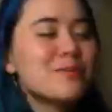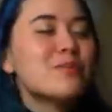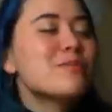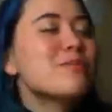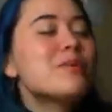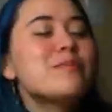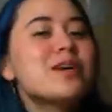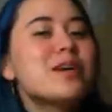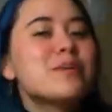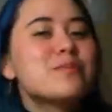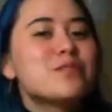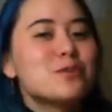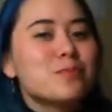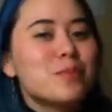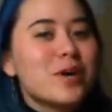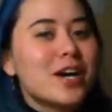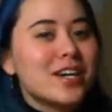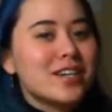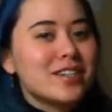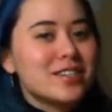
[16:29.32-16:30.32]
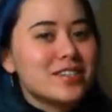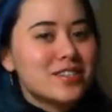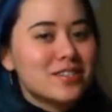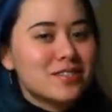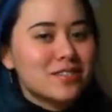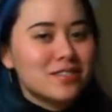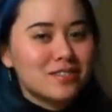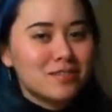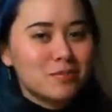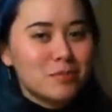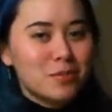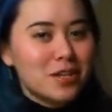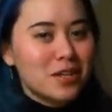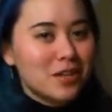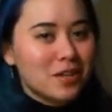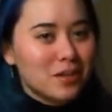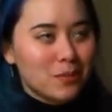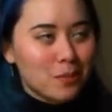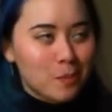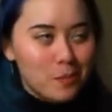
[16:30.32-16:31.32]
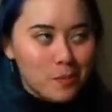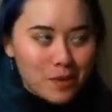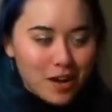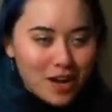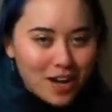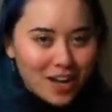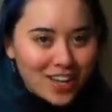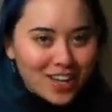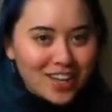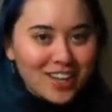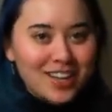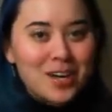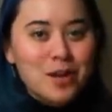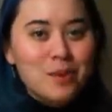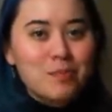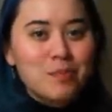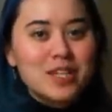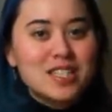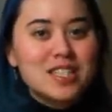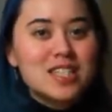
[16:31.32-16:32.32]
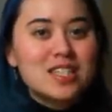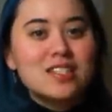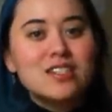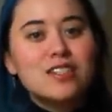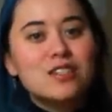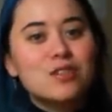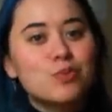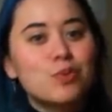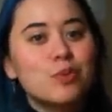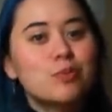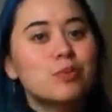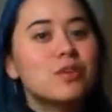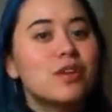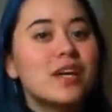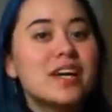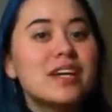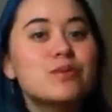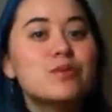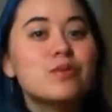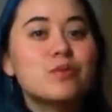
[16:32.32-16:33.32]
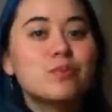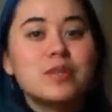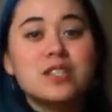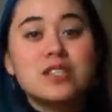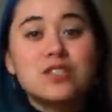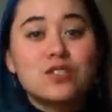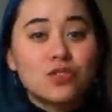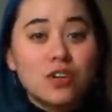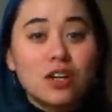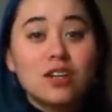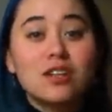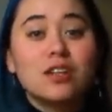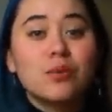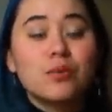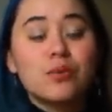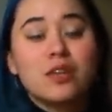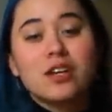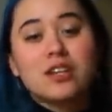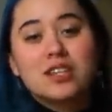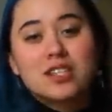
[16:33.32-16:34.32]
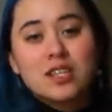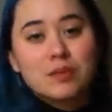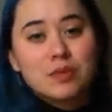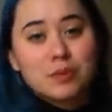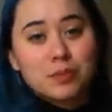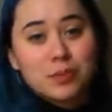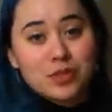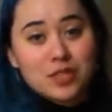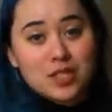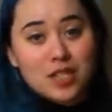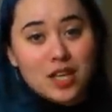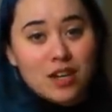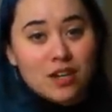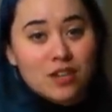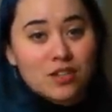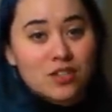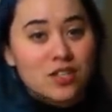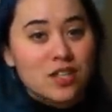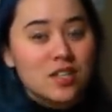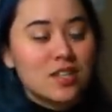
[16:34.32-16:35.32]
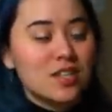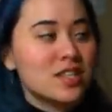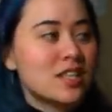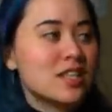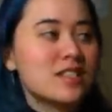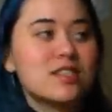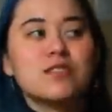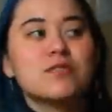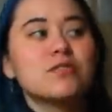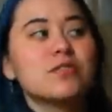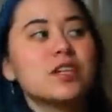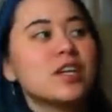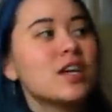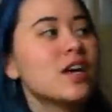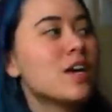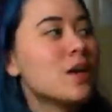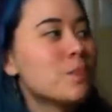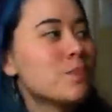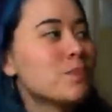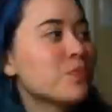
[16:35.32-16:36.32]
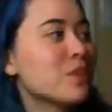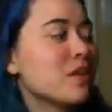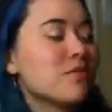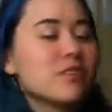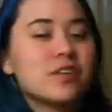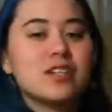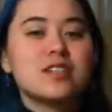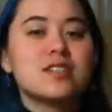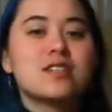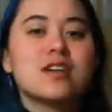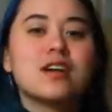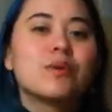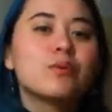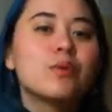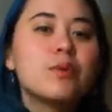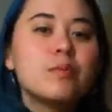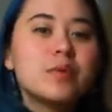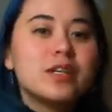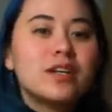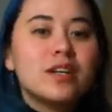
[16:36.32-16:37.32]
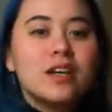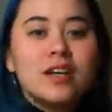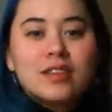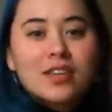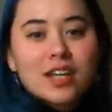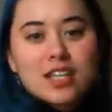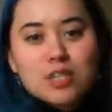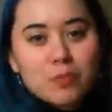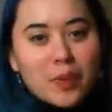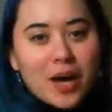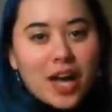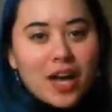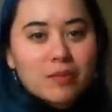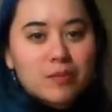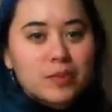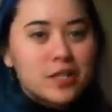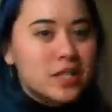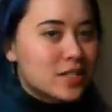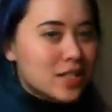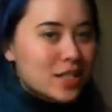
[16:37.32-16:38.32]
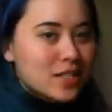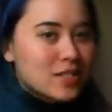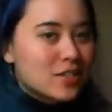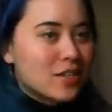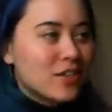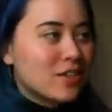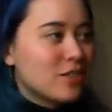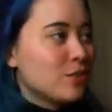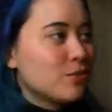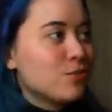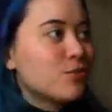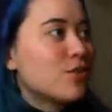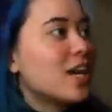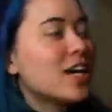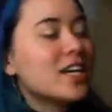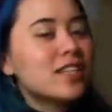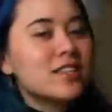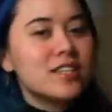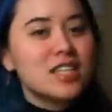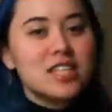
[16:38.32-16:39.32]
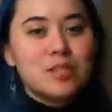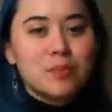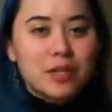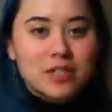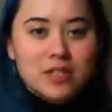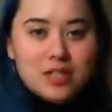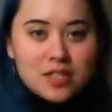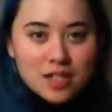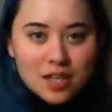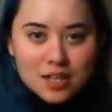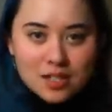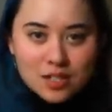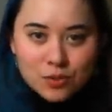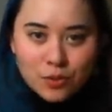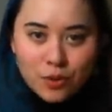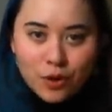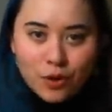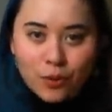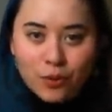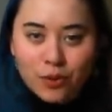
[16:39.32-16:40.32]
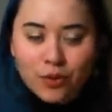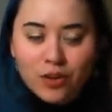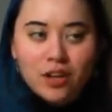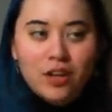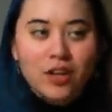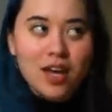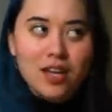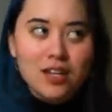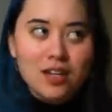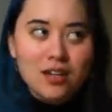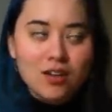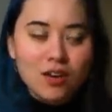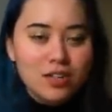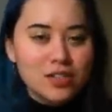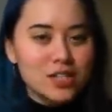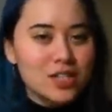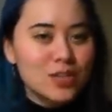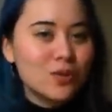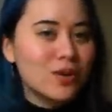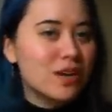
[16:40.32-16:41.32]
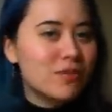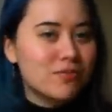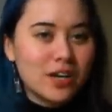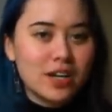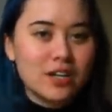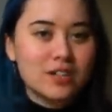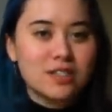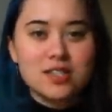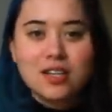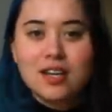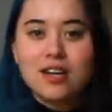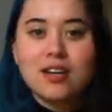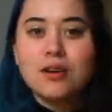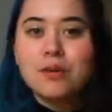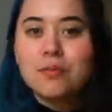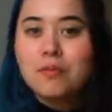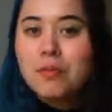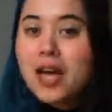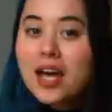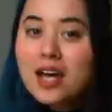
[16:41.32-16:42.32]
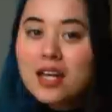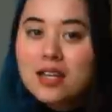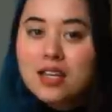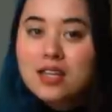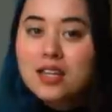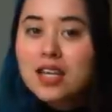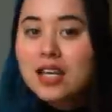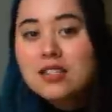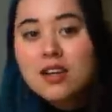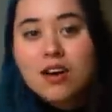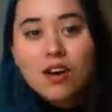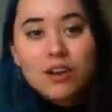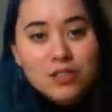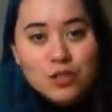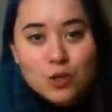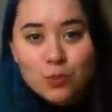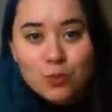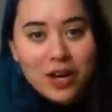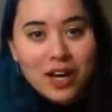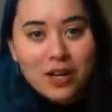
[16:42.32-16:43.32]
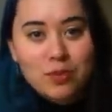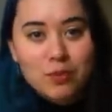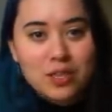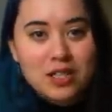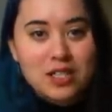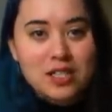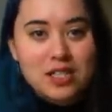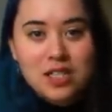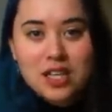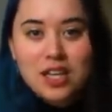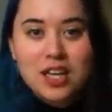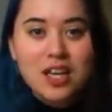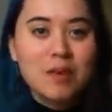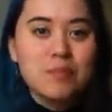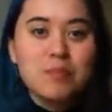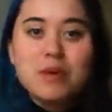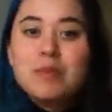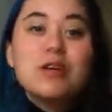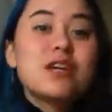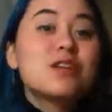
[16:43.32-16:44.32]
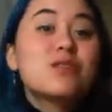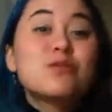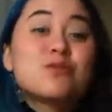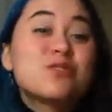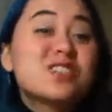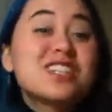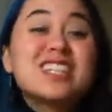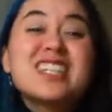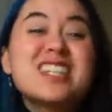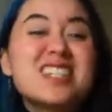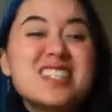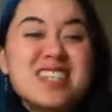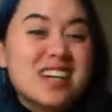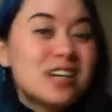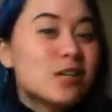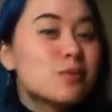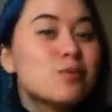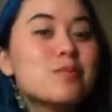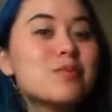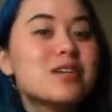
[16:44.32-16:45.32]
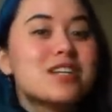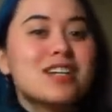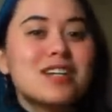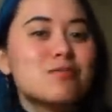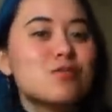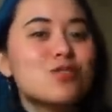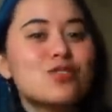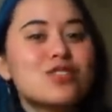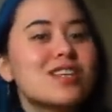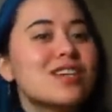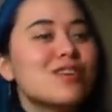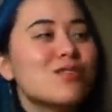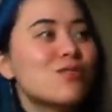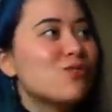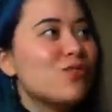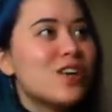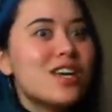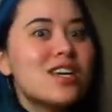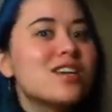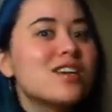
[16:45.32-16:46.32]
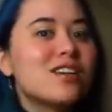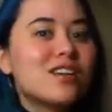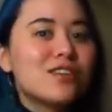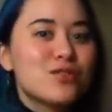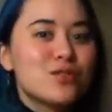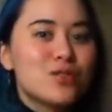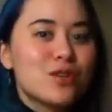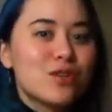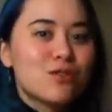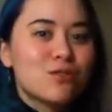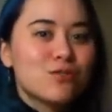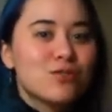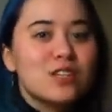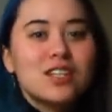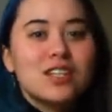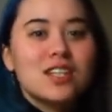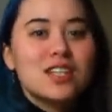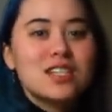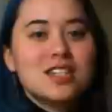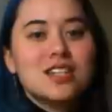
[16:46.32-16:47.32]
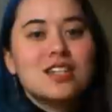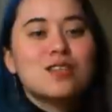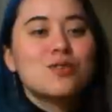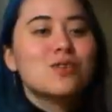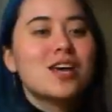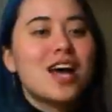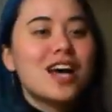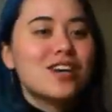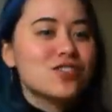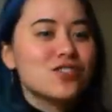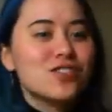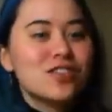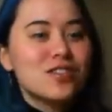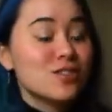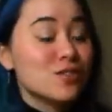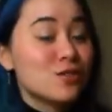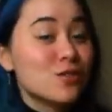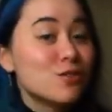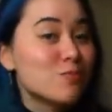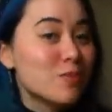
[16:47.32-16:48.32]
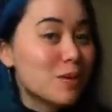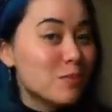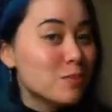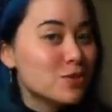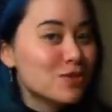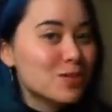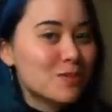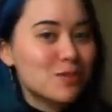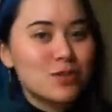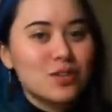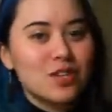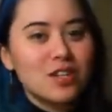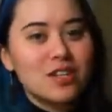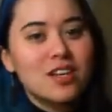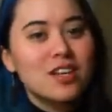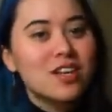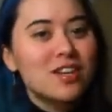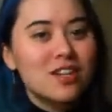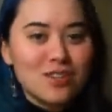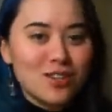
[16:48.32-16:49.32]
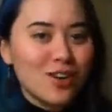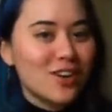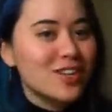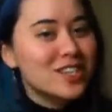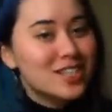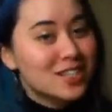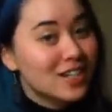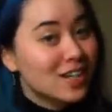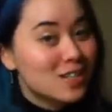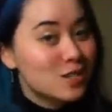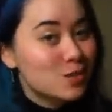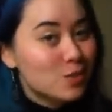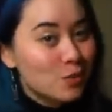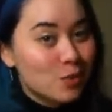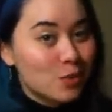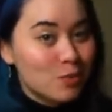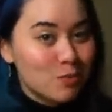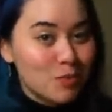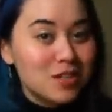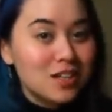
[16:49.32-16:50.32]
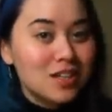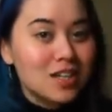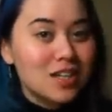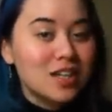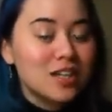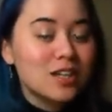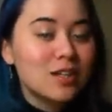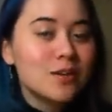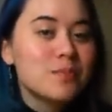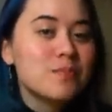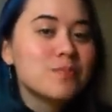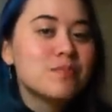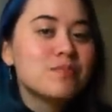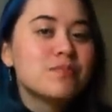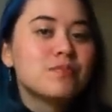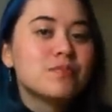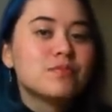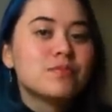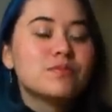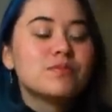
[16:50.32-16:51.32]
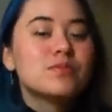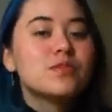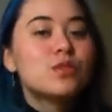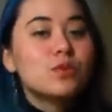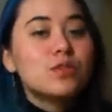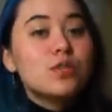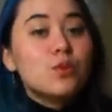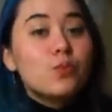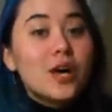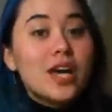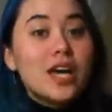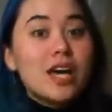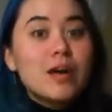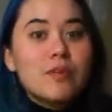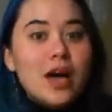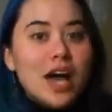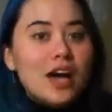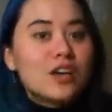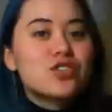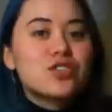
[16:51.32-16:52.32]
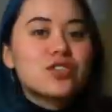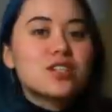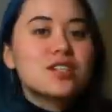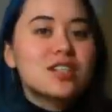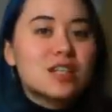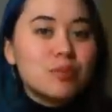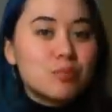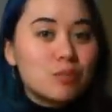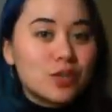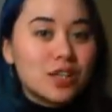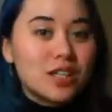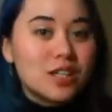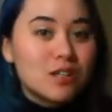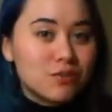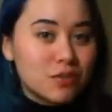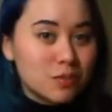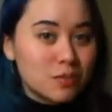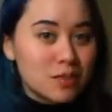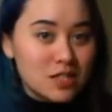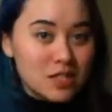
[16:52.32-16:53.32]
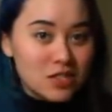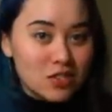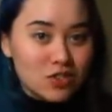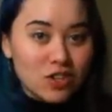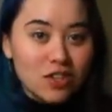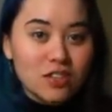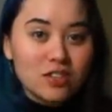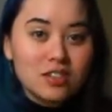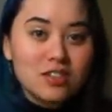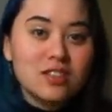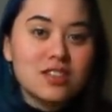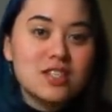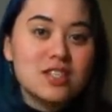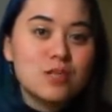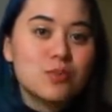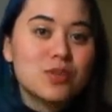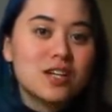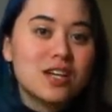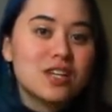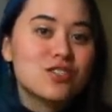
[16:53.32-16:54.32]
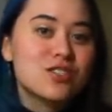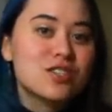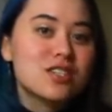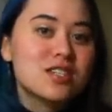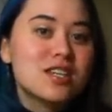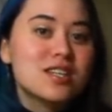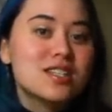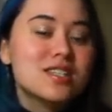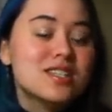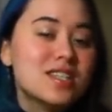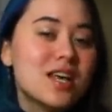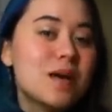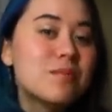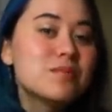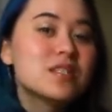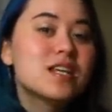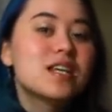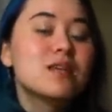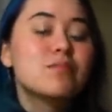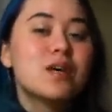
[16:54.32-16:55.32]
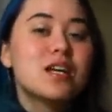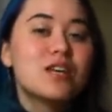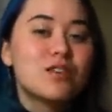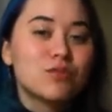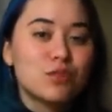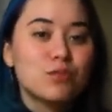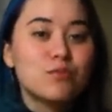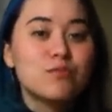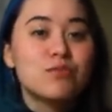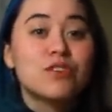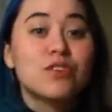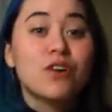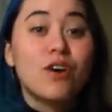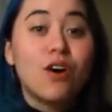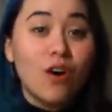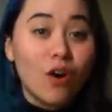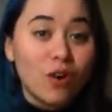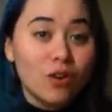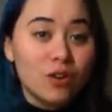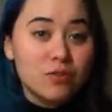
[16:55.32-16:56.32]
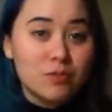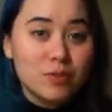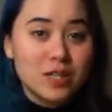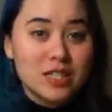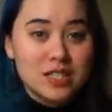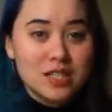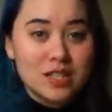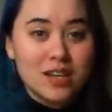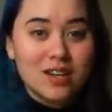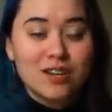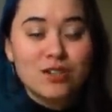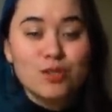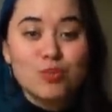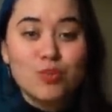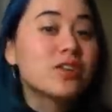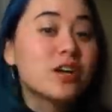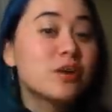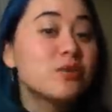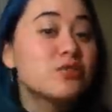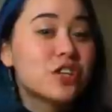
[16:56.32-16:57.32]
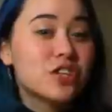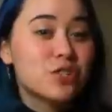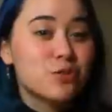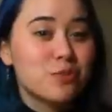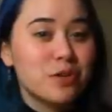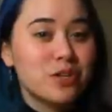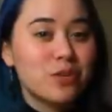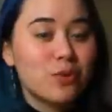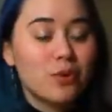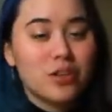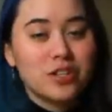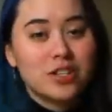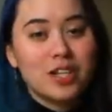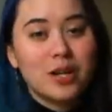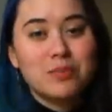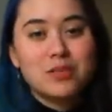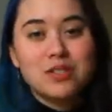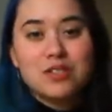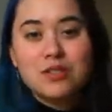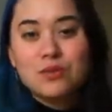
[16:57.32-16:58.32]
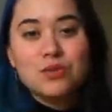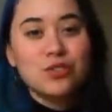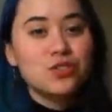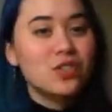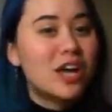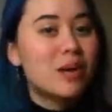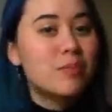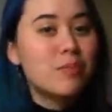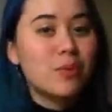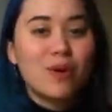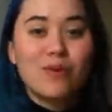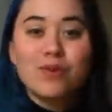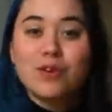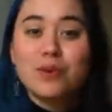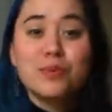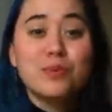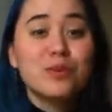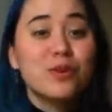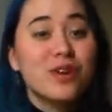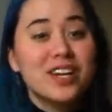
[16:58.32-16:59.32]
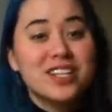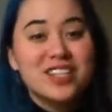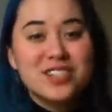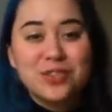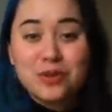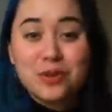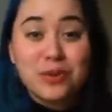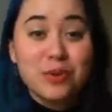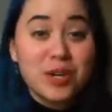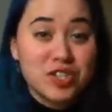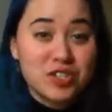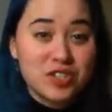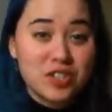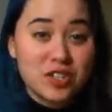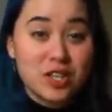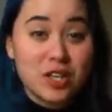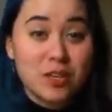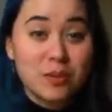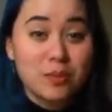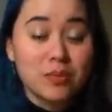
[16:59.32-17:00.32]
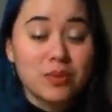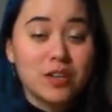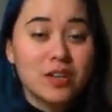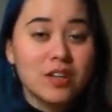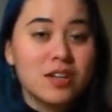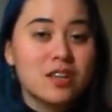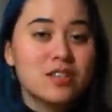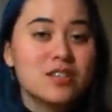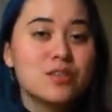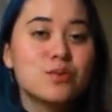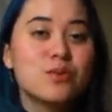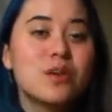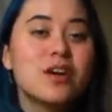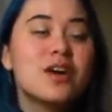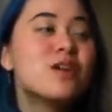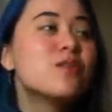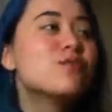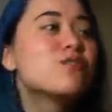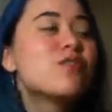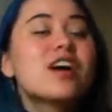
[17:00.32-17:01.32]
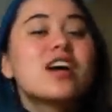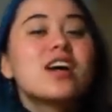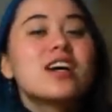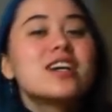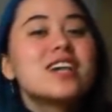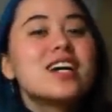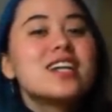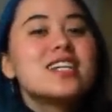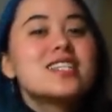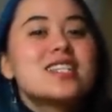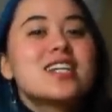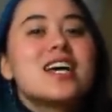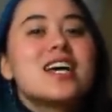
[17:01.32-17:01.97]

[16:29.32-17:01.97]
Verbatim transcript: But maybe I'm just biased being bi, my teen years were plagued with me struggling with unacceptable desires in the sense of like, if I desire women, that's bad because that's defying the expected status quo. And yet also if I desire men, then that's also bad because maybe I don't really desire women and I'm just like faking all those other feelings and I don't actually deserve membership to the non-status quo community. The only way I'm actually liberated from this struggle is when I just accept and make room for all of my desires without judgment or attempts to shape or repress or question them to recognize